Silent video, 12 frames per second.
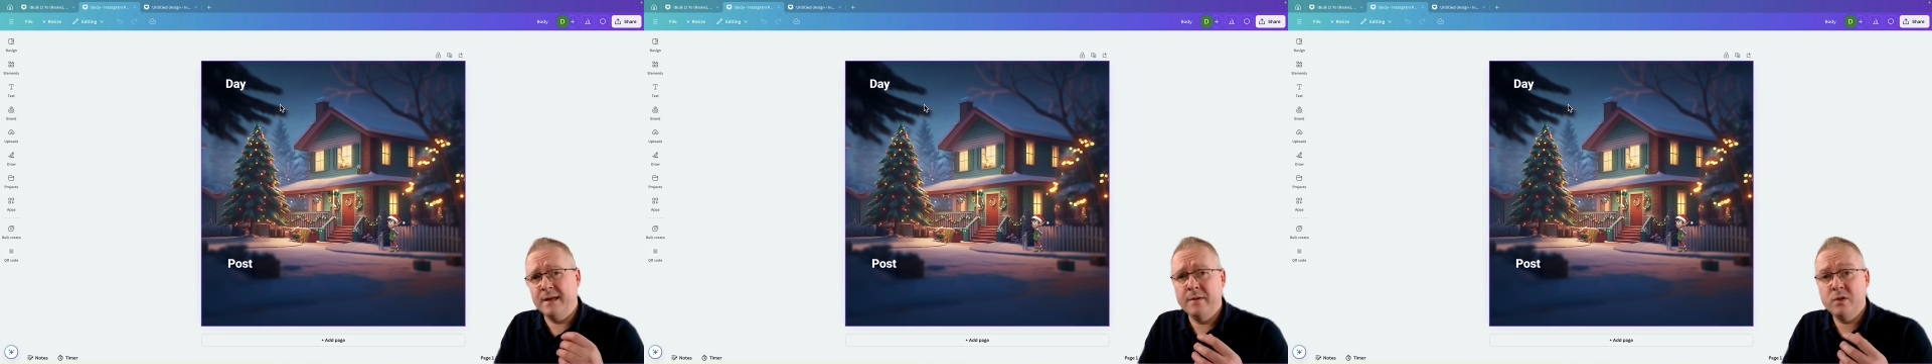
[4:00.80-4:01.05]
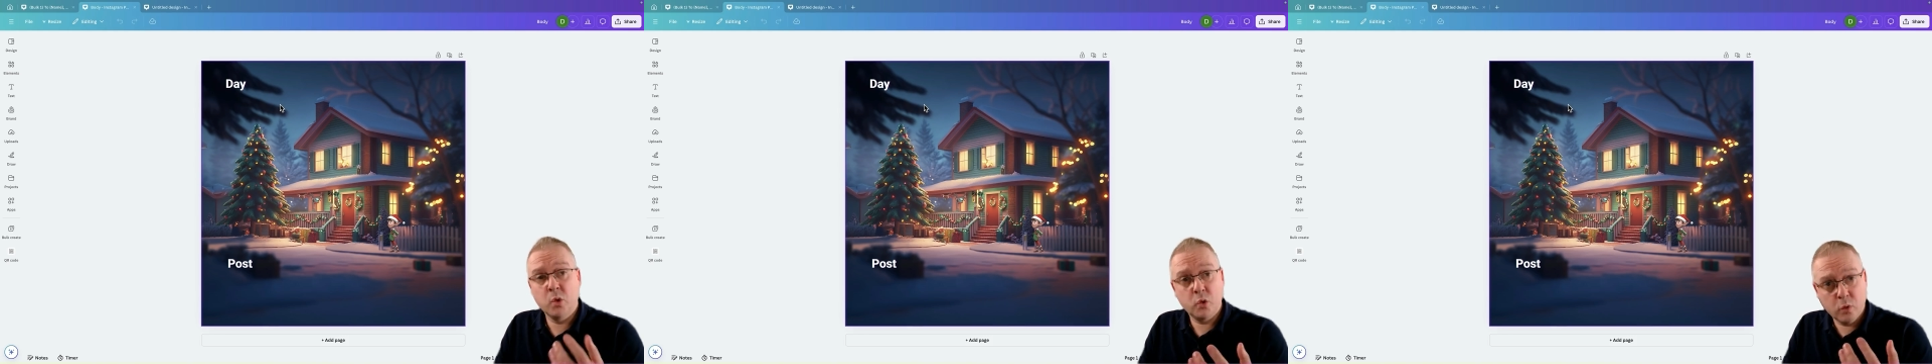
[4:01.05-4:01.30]

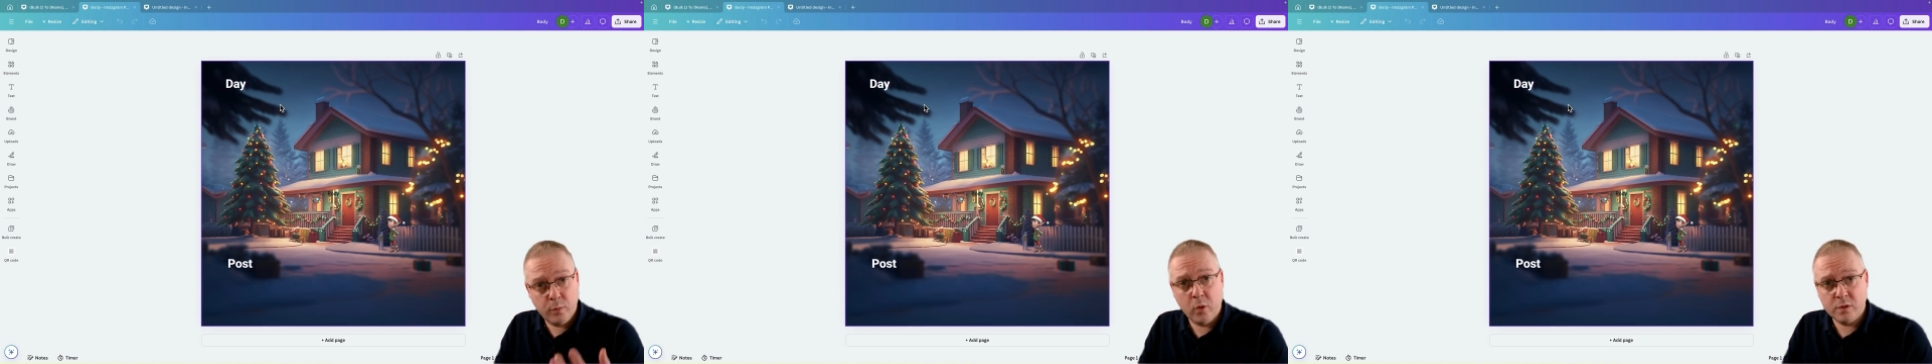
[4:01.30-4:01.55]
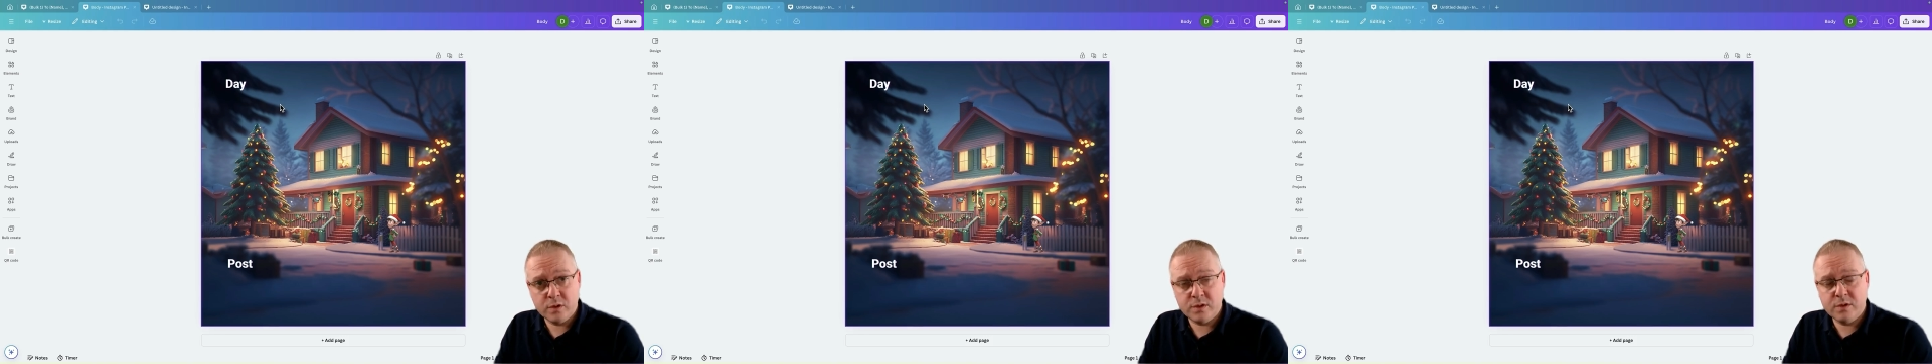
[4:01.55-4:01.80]
social
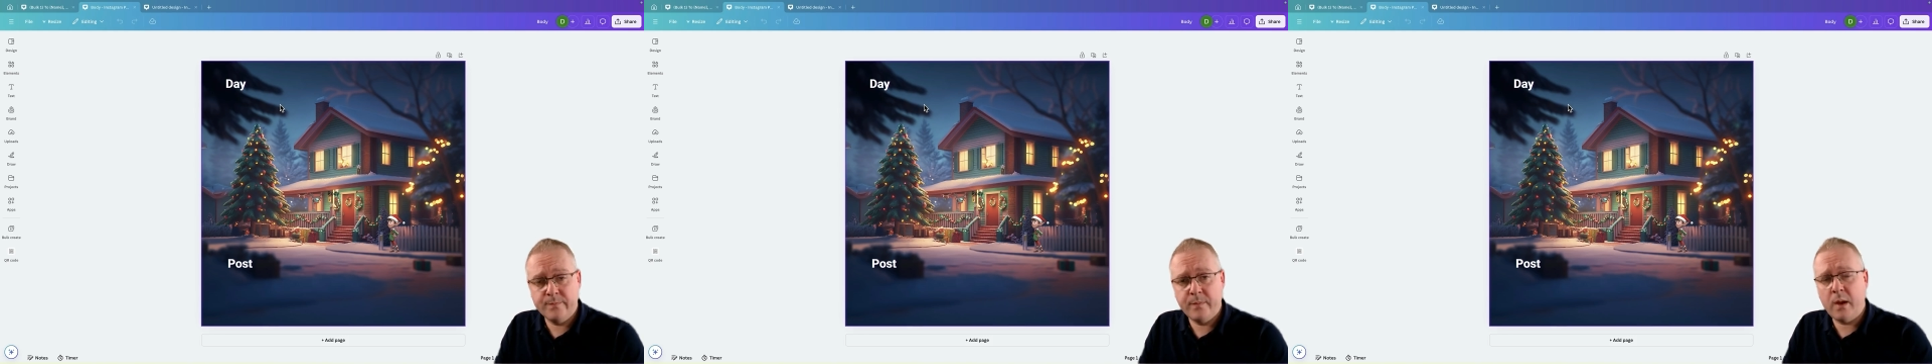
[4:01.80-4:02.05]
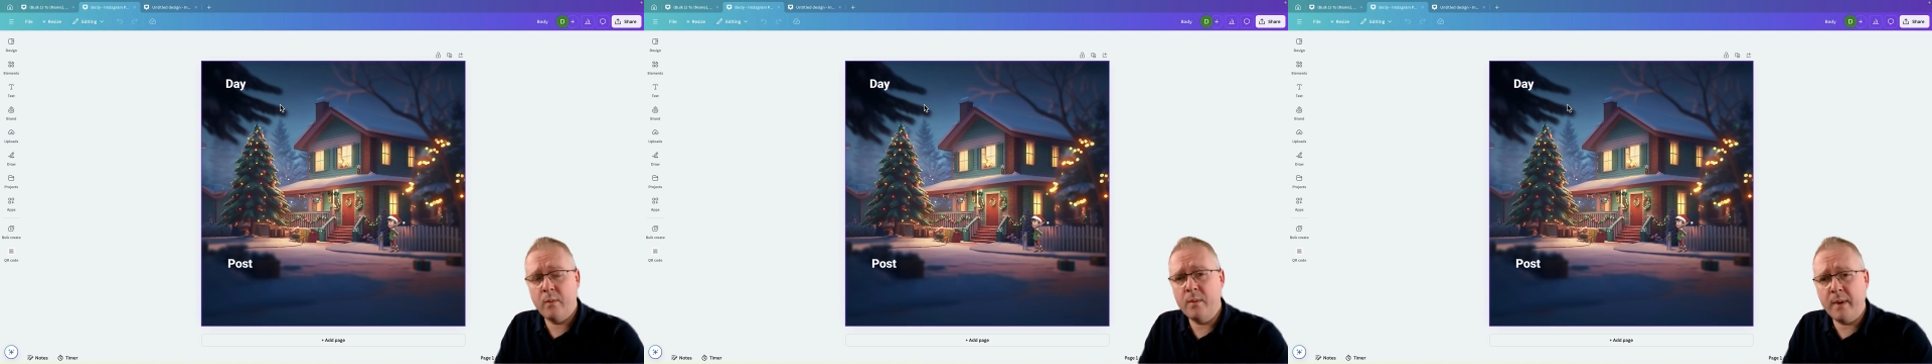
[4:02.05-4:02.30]
posts,
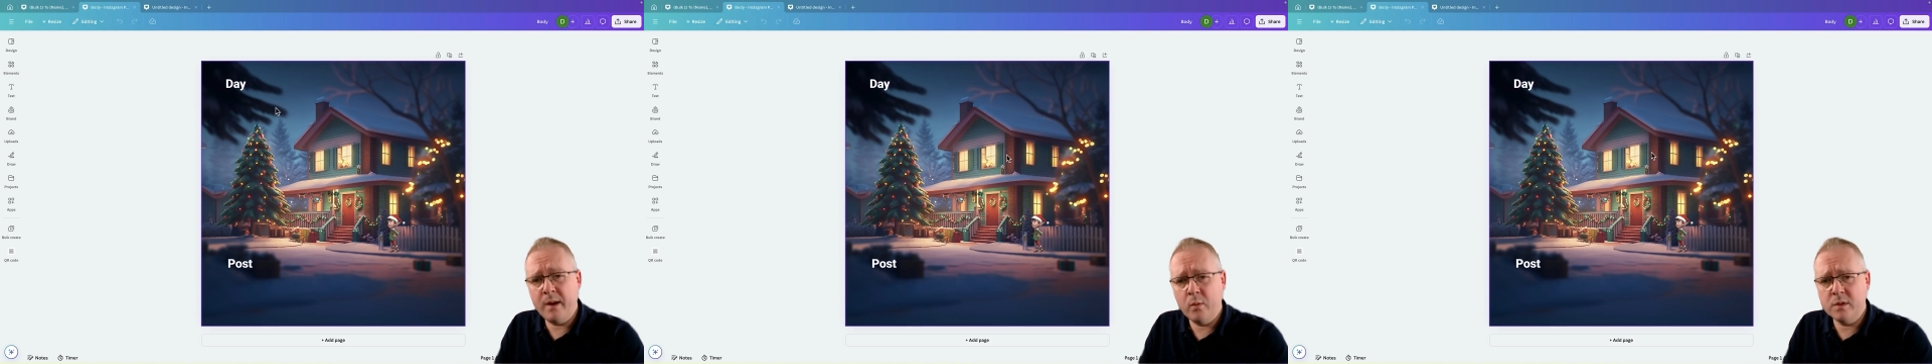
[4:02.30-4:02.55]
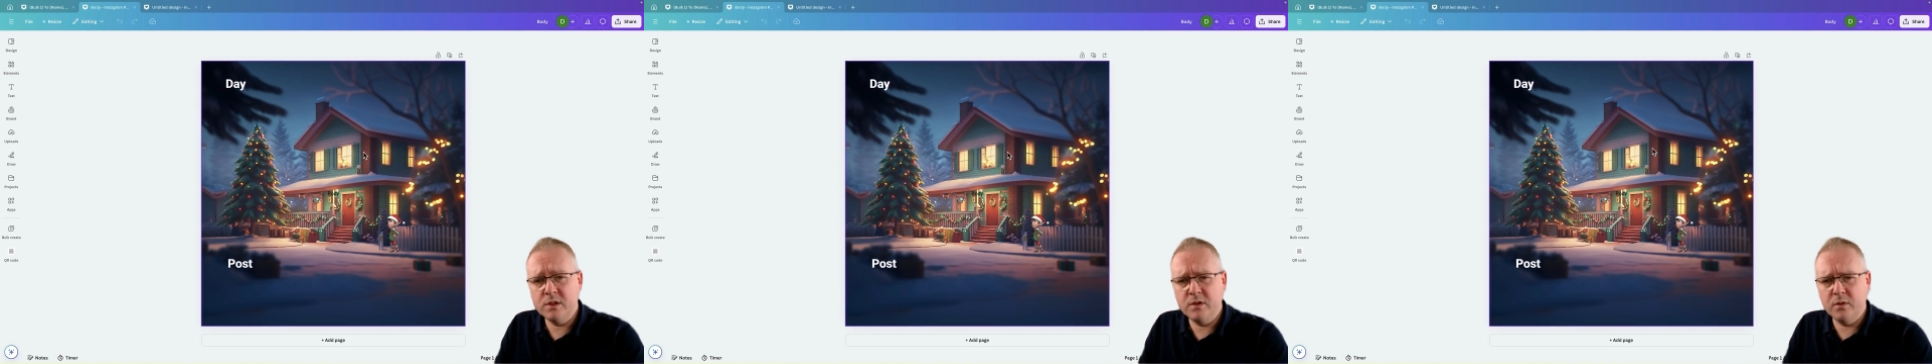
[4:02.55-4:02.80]
and we might want
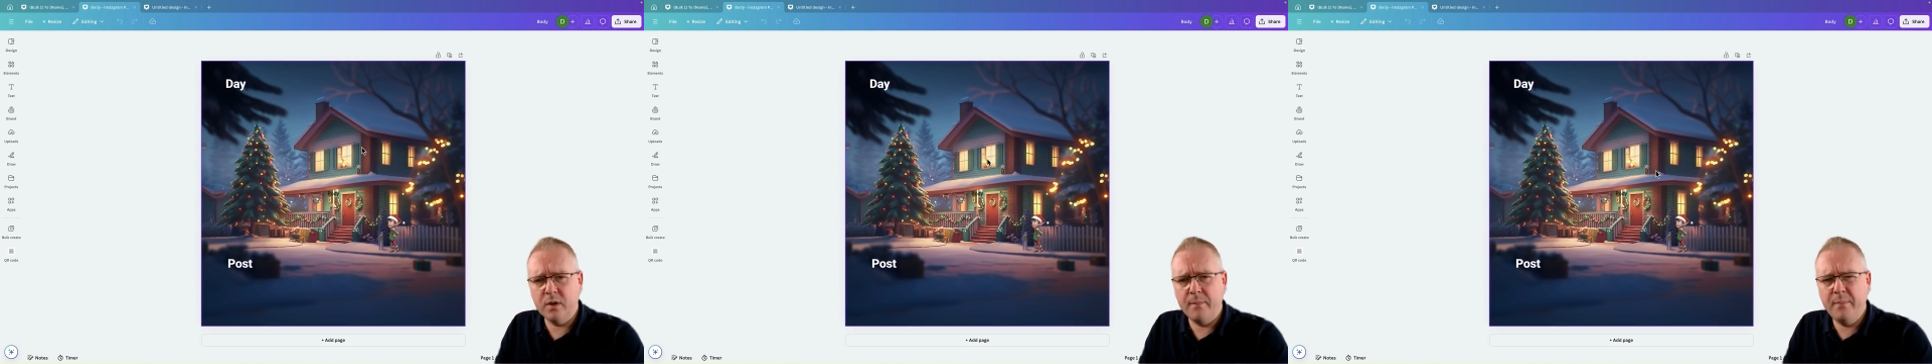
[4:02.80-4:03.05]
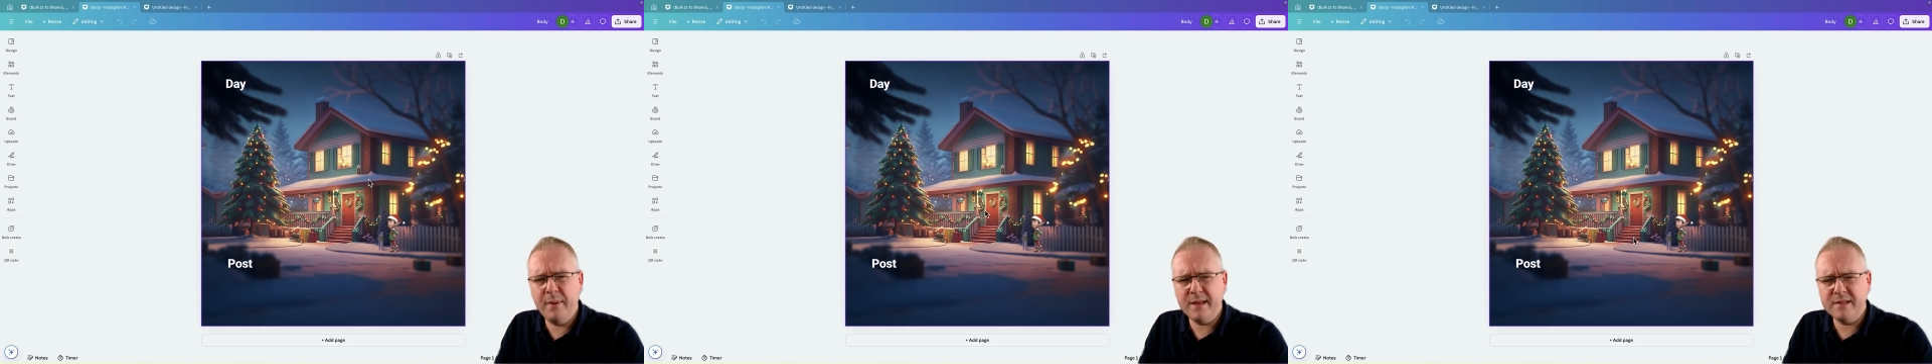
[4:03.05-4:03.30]
to do a
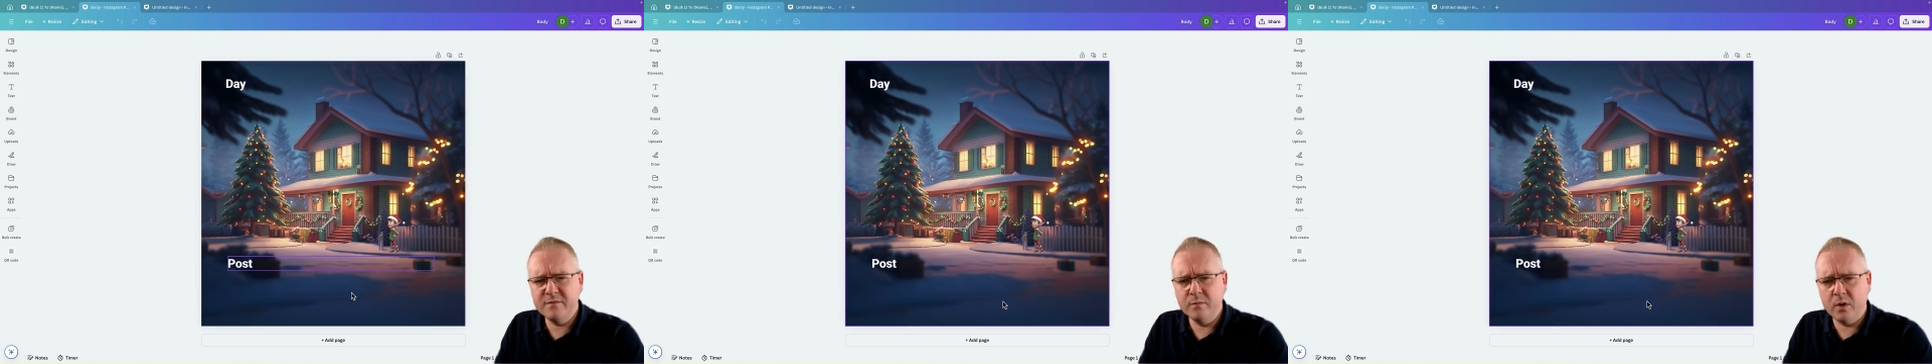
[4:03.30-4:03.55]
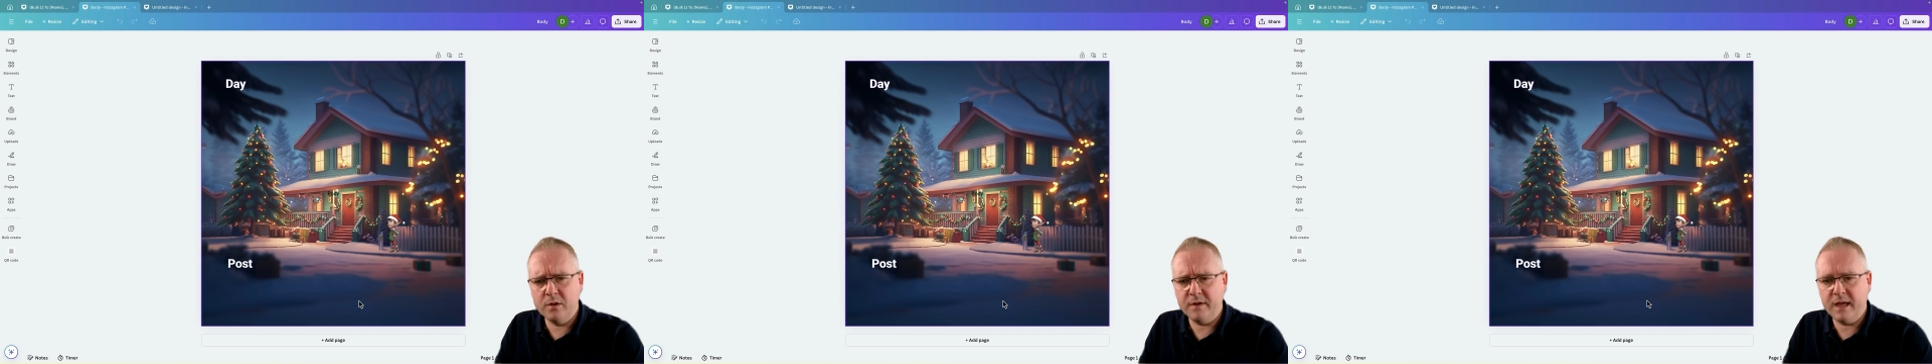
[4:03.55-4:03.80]
bit of
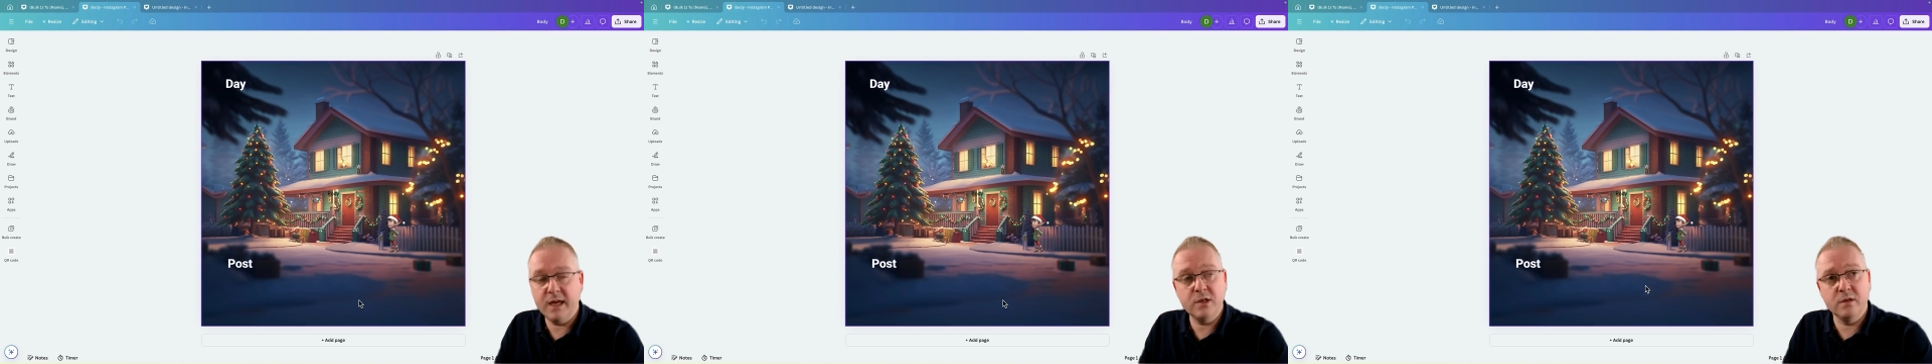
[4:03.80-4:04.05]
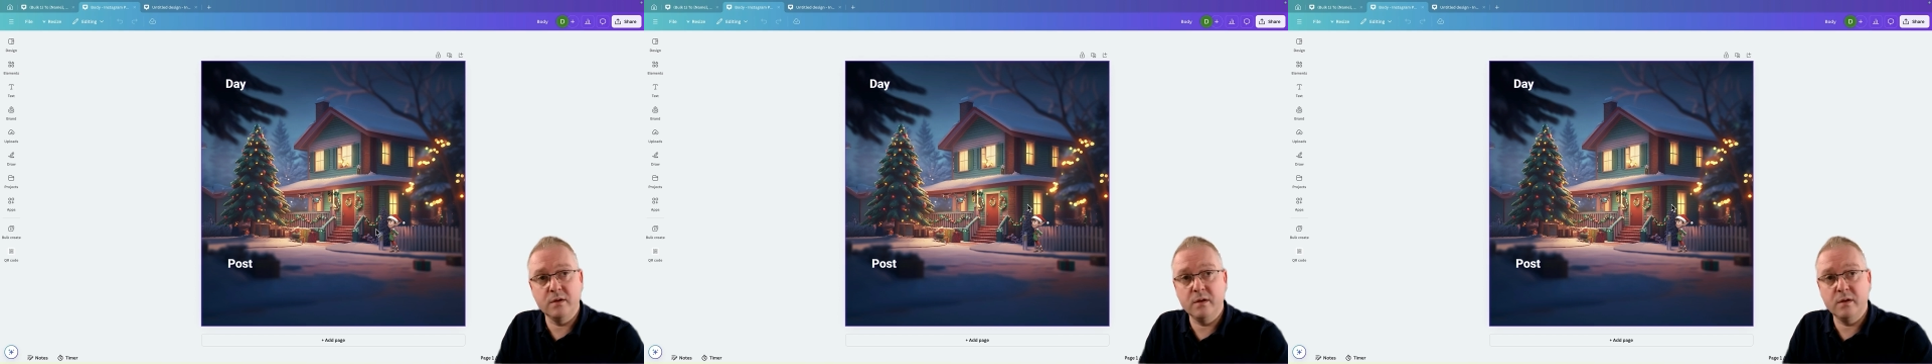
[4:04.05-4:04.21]
modification